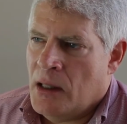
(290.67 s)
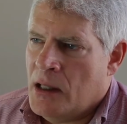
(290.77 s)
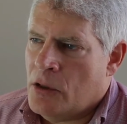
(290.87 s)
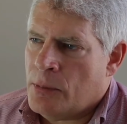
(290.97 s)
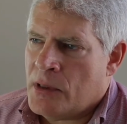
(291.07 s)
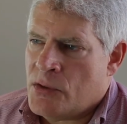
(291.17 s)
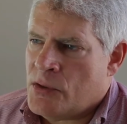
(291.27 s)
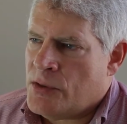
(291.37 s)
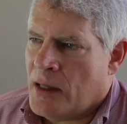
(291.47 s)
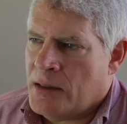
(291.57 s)
either because
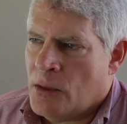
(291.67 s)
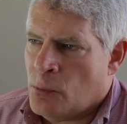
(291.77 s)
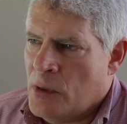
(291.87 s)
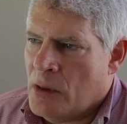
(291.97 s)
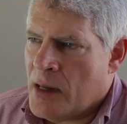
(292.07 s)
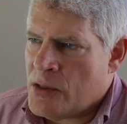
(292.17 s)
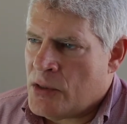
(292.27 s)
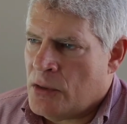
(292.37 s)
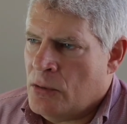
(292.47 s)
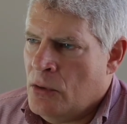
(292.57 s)
the site didn't
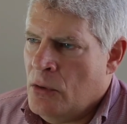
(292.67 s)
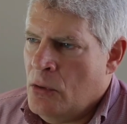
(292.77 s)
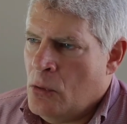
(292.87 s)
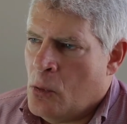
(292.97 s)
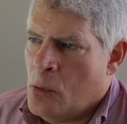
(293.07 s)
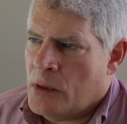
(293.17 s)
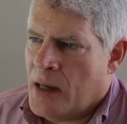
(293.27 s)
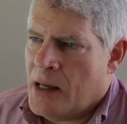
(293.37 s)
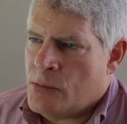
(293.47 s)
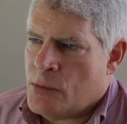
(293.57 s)
realize it or
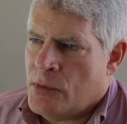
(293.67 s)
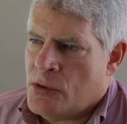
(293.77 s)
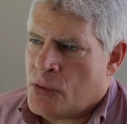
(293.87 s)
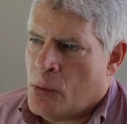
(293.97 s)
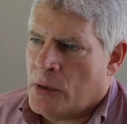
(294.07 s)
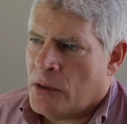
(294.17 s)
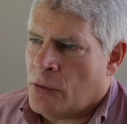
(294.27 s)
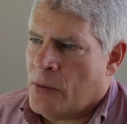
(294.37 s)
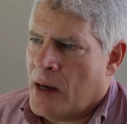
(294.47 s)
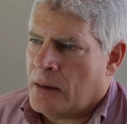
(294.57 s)
the items had been scored
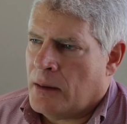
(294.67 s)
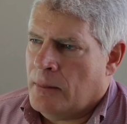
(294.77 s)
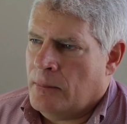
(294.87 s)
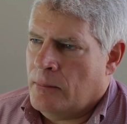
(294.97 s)
incorrectly.